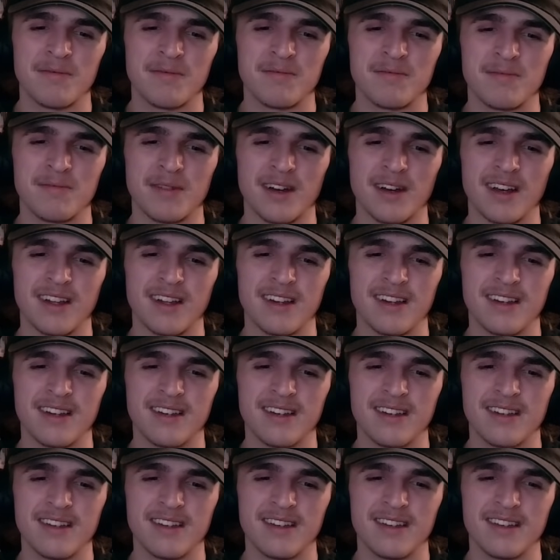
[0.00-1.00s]
But,
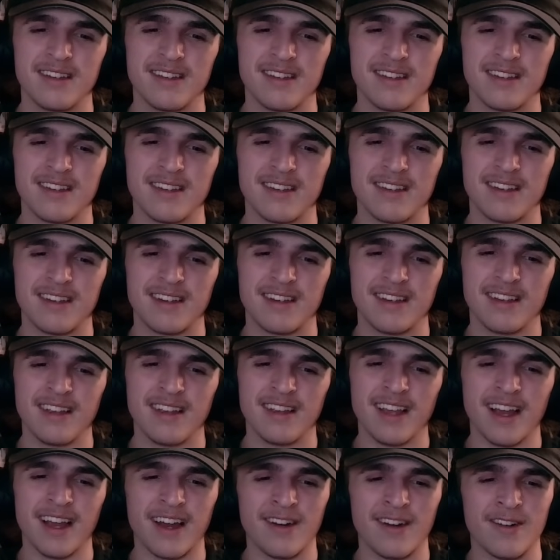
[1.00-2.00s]

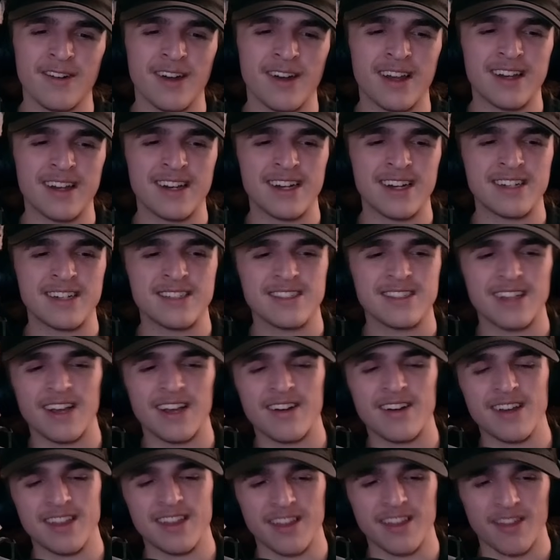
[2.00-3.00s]
yeah, I don't know. I
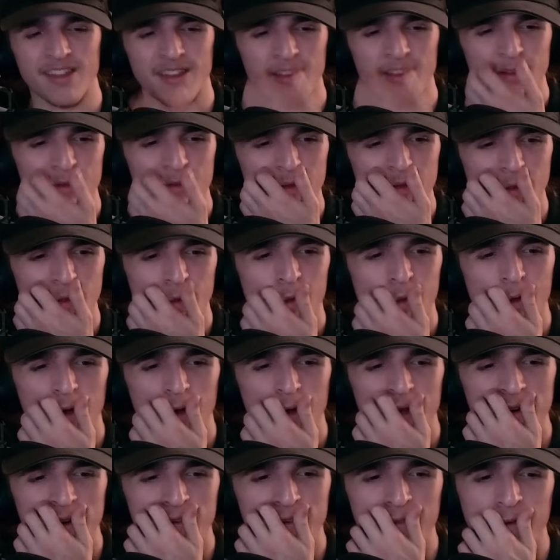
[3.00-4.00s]
like this. There's a
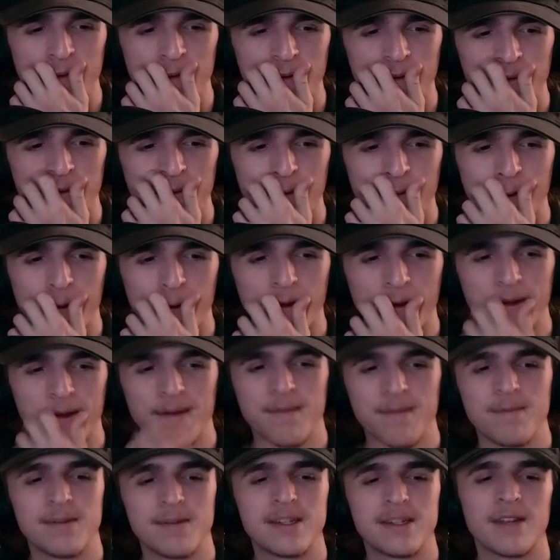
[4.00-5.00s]
lot of
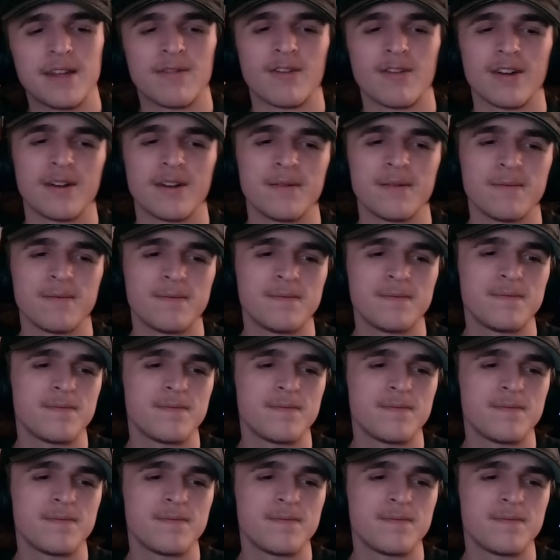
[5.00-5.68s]
different